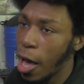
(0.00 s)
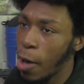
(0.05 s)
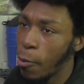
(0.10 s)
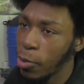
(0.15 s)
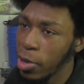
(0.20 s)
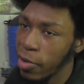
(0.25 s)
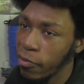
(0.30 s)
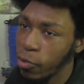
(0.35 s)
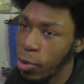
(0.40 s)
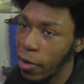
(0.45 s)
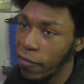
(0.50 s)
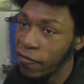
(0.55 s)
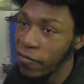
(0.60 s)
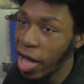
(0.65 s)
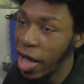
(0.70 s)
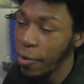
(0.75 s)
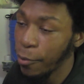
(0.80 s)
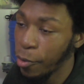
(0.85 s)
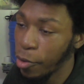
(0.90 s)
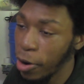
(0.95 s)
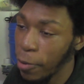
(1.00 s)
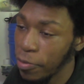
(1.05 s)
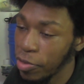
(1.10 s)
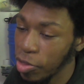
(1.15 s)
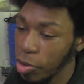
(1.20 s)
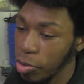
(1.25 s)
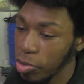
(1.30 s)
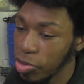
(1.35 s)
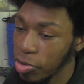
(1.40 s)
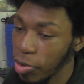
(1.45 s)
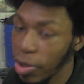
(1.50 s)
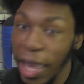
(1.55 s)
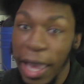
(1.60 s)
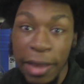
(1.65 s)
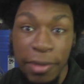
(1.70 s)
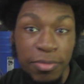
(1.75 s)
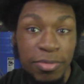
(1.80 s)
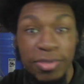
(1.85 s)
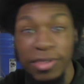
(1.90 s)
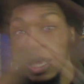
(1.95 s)
We have what, 5 more episodes? So
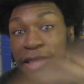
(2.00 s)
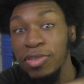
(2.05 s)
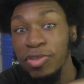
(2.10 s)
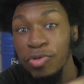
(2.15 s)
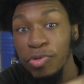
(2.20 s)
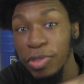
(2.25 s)
yeah, let's do